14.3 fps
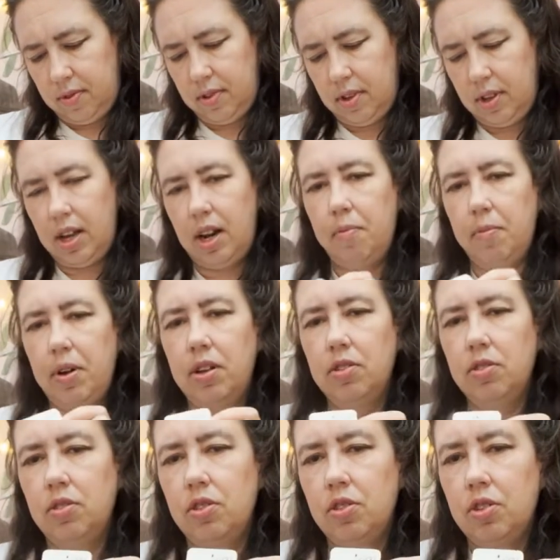And I'm
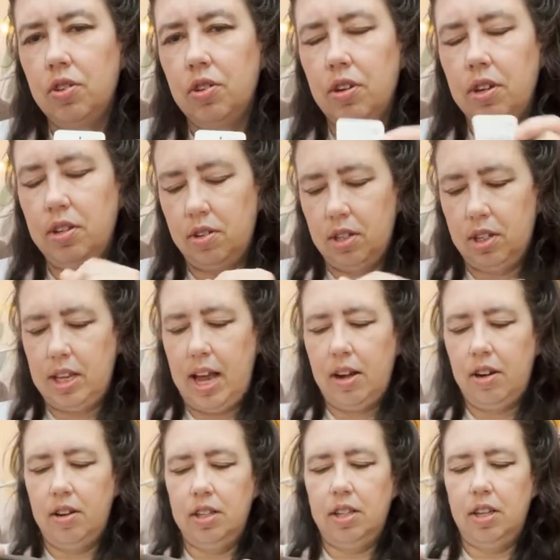unsure, there's a tag
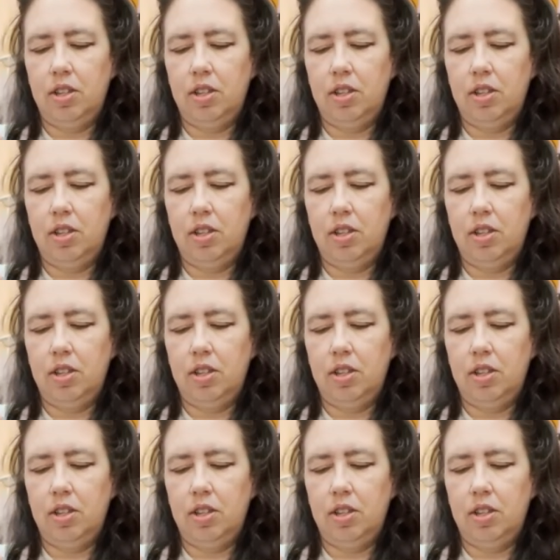on it that says